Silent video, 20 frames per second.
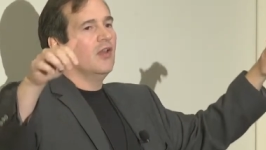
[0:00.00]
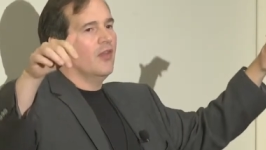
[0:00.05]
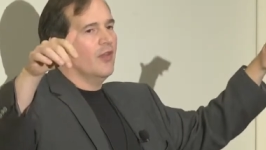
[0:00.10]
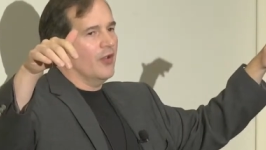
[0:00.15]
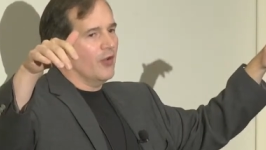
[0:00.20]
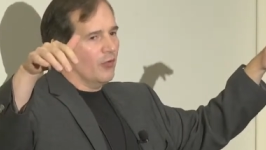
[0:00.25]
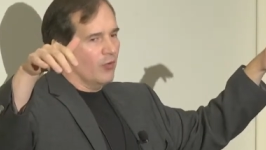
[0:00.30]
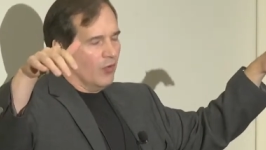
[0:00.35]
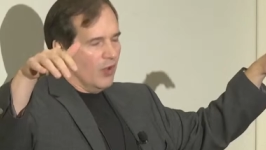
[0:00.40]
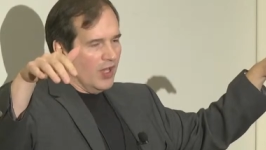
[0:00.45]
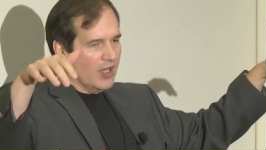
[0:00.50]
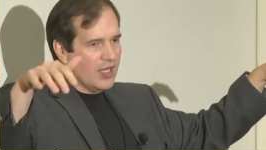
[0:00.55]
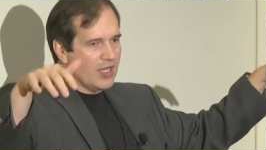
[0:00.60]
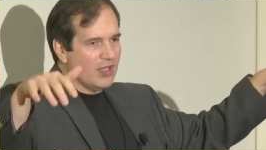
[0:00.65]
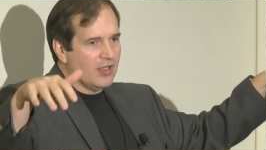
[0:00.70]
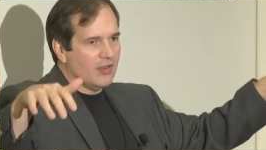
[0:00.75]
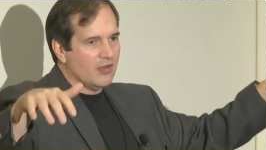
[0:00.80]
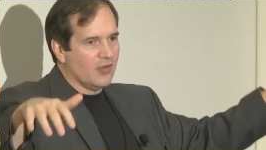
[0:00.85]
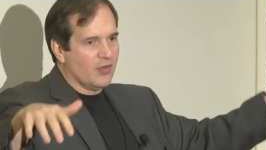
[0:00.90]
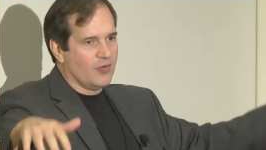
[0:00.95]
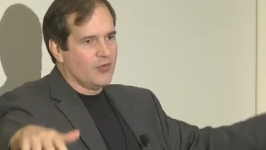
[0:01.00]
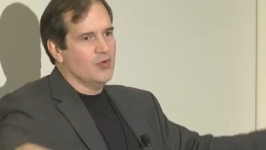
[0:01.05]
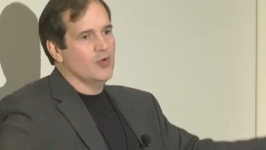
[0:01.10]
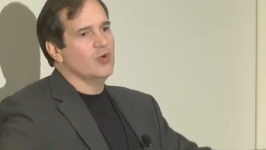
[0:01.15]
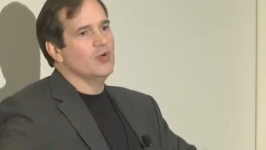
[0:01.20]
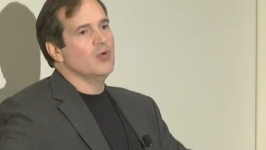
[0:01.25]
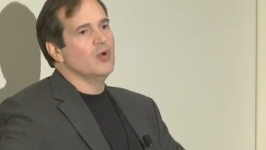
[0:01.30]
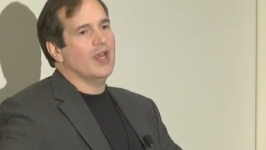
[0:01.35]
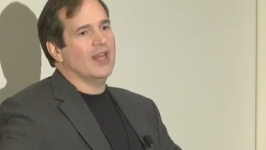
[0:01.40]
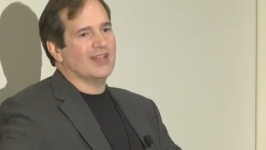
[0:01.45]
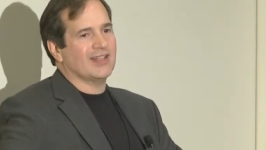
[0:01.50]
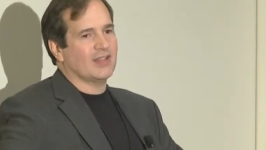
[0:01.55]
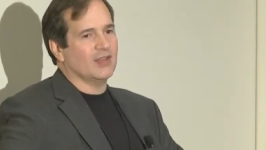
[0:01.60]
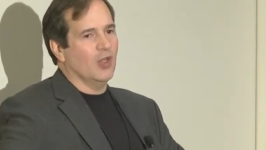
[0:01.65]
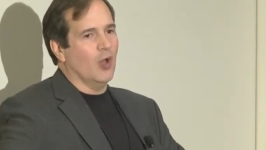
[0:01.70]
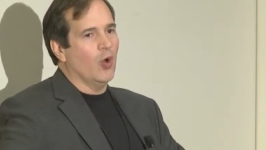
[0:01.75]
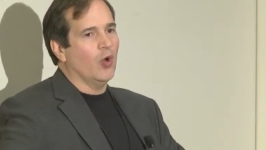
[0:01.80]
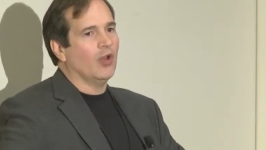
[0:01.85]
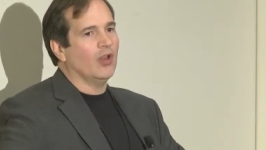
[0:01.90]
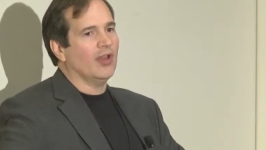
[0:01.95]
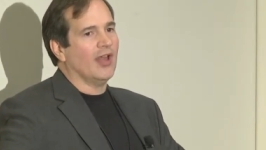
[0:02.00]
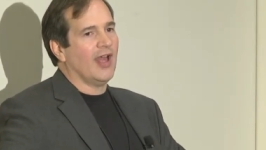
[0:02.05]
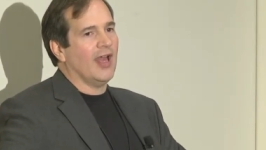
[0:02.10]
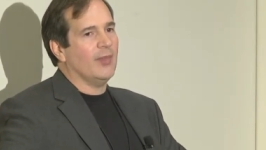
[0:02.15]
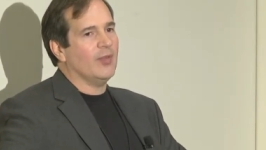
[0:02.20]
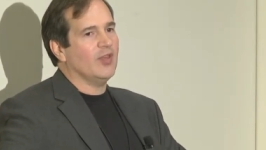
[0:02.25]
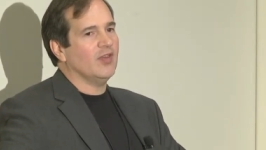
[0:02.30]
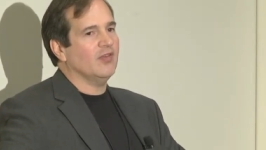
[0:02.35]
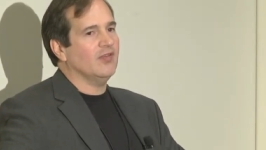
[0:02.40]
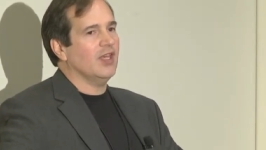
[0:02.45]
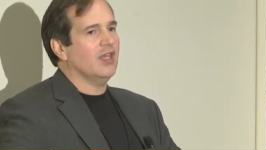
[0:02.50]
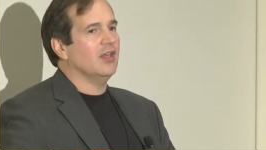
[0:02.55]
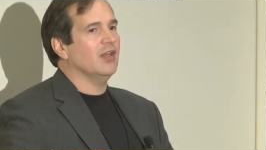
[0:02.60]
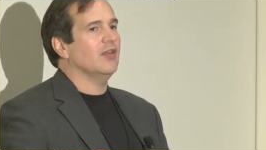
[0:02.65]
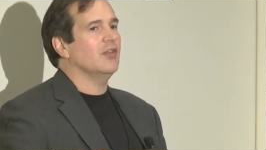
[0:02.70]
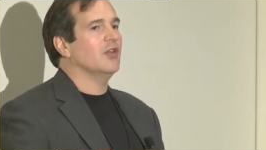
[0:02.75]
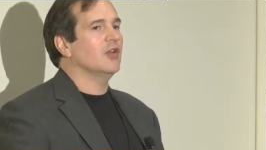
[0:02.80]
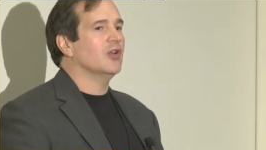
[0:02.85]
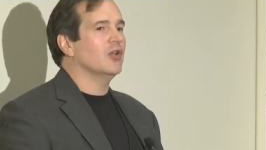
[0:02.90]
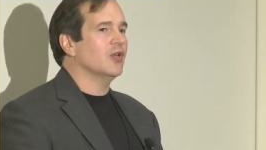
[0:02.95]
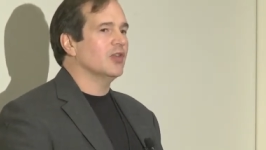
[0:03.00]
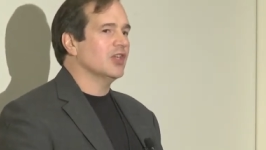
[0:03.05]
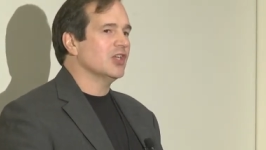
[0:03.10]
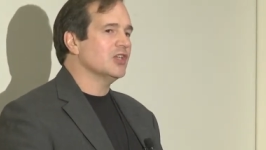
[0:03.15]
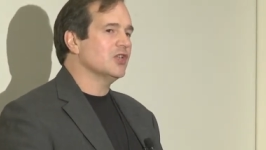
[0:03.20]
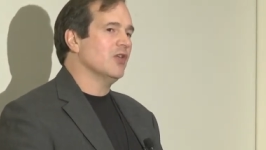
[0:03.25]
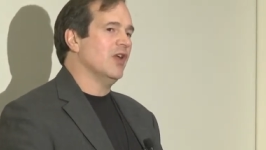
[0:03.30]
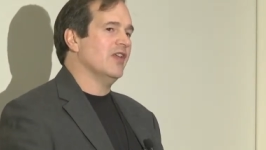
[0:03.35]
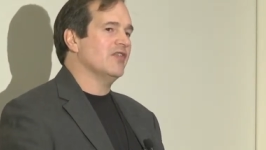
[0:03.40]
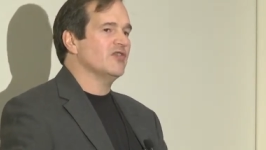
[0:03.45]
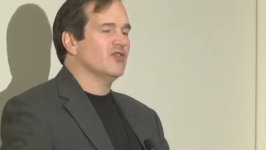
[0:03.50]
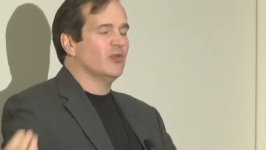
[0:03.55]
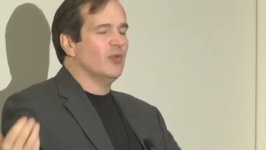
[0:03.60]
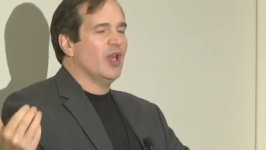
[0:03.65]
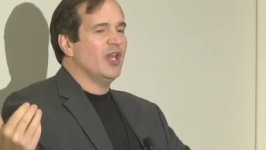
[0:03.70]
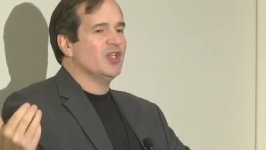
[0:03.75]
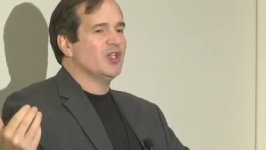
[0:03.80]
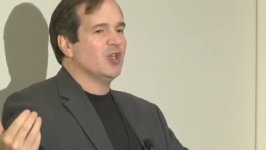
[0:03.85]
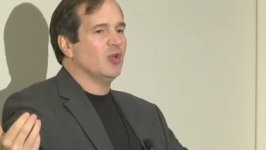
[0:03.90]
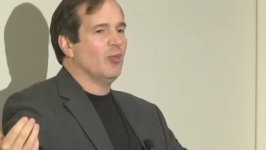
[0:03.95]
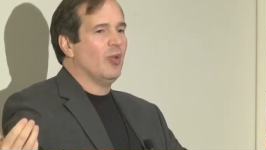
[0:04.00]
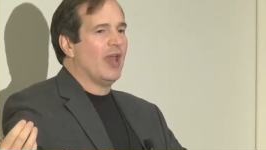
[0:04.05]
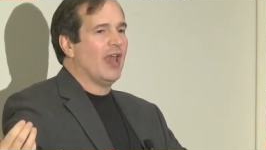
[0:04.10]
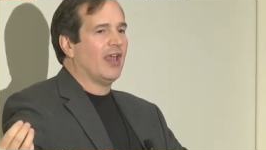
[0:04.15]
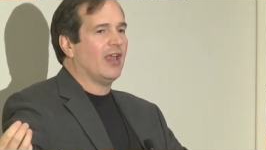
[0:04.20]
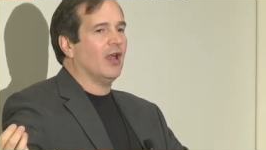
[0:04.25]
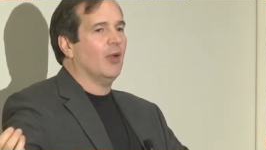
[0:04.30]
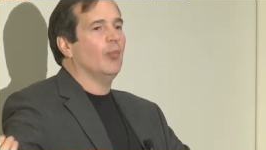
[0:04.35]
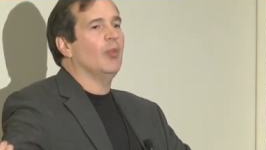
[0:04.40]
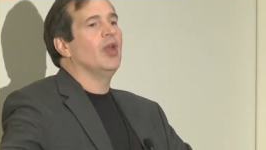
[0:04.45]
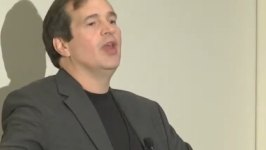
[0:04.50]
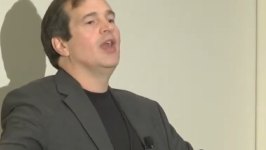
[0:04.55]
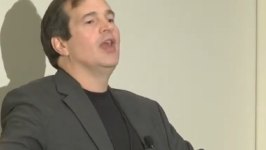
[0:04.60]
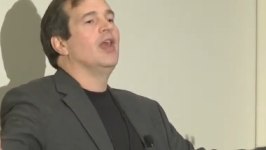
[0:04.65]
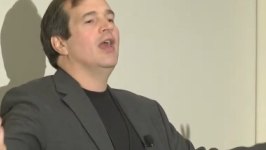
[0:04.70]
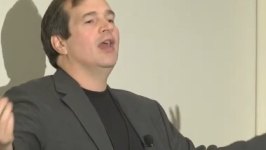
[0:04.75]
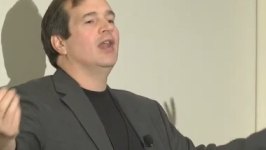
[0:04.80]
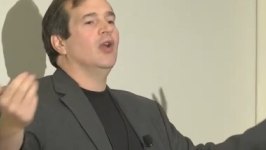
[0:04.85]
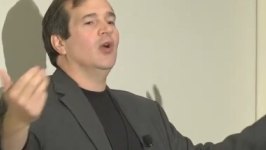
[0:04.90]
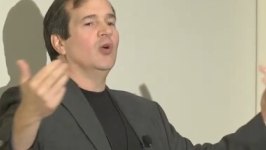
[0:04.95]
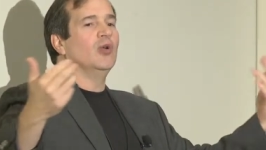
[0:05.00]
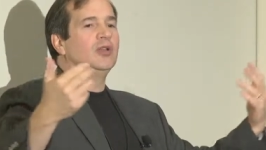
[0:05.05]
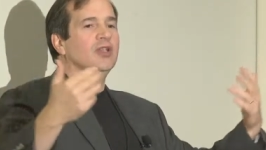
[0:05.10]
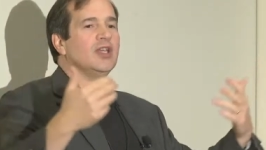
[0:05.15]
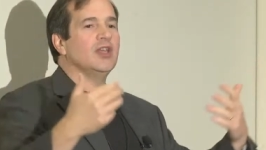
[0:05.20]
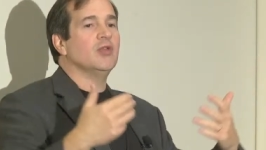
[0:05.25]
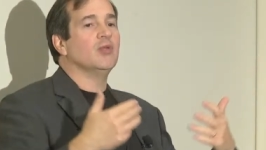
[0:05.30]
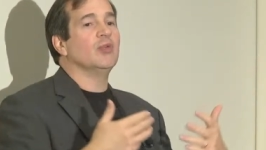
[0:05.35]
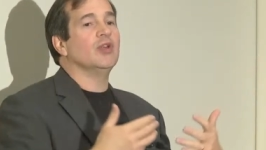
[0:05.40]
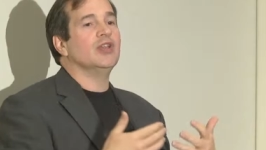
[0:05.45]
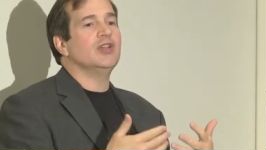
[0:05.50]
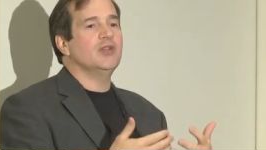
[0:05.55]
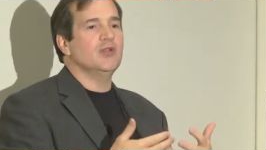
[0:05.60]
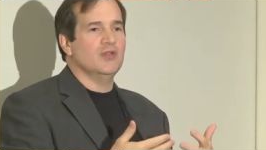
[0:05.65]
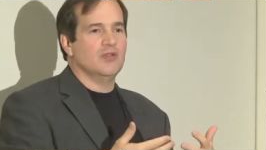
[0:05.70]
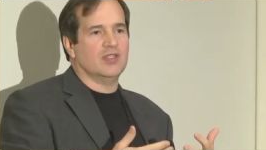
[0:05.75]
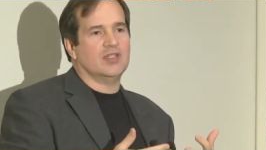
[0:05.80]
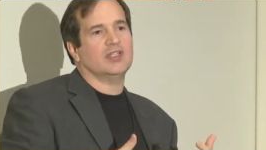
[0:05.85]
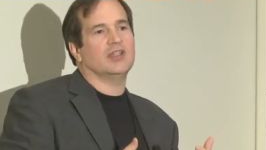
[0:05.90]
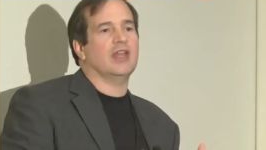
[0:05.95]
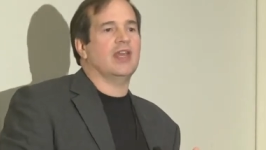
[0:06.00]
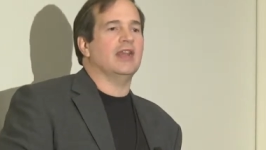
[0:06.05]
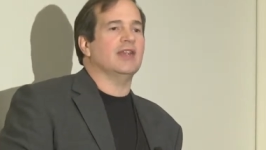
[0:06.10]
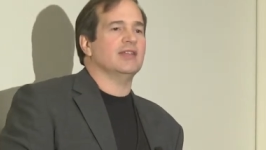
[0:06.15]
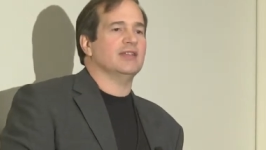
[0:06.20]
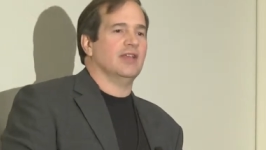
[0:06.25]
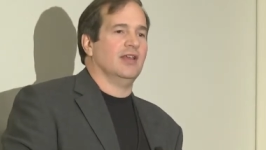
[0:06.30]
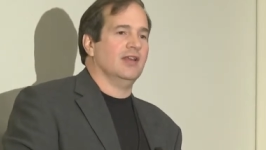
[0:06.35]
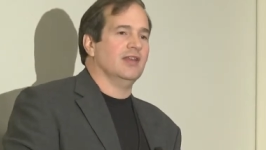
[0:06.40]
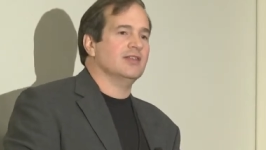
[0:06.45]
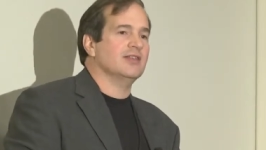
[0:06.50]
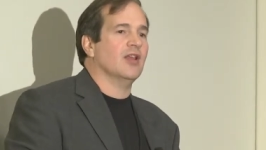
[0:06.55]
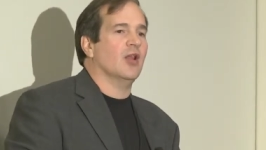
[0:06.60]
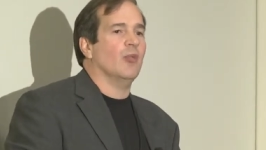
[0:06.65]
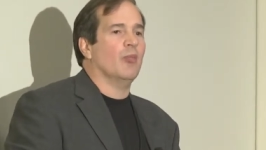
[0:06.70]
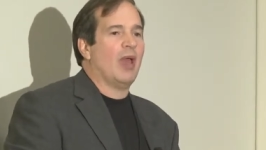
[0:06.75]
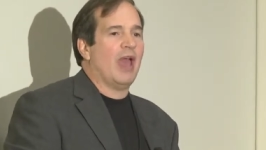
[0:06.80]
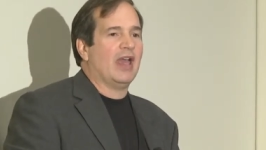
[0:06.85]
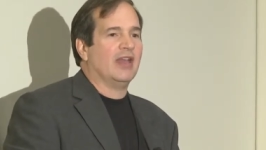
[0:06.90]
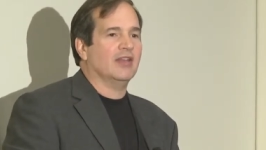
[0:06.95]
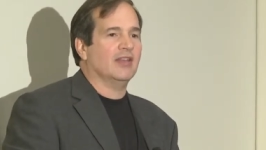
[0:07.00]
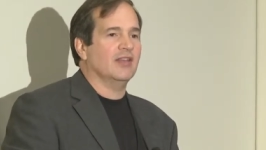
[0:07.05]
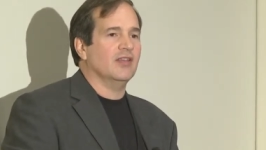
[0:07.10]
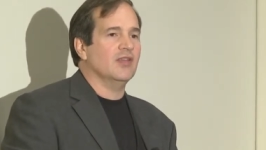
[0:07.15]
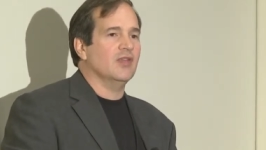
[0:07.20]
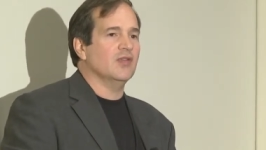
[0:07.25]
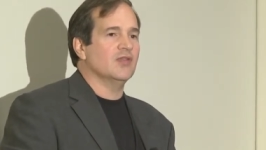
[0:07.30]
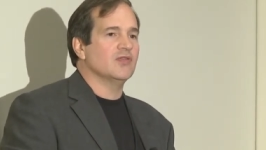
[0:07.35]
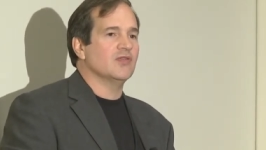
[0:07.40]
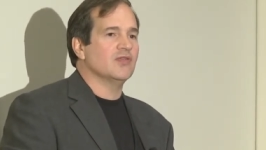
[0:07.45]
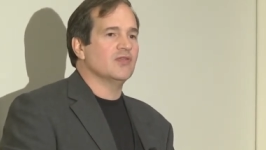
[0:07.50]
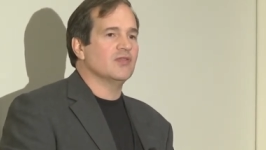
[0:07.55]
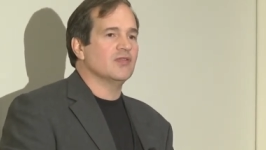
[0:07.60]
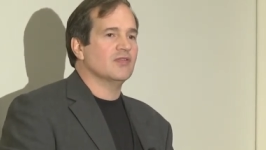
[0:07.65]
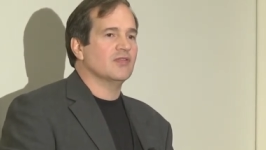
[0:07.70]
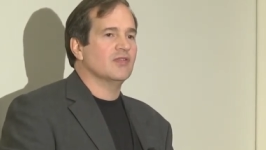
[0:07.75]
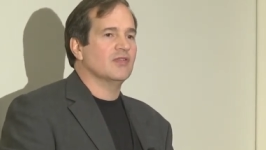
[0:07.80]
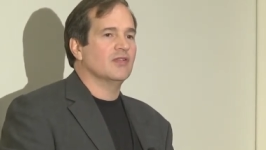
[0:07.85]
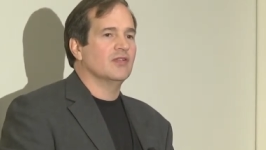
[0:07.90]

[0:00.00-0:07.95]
they're running through its local copy of data, they're doing the transformation backup, and only the reduced data set is sent back to the users.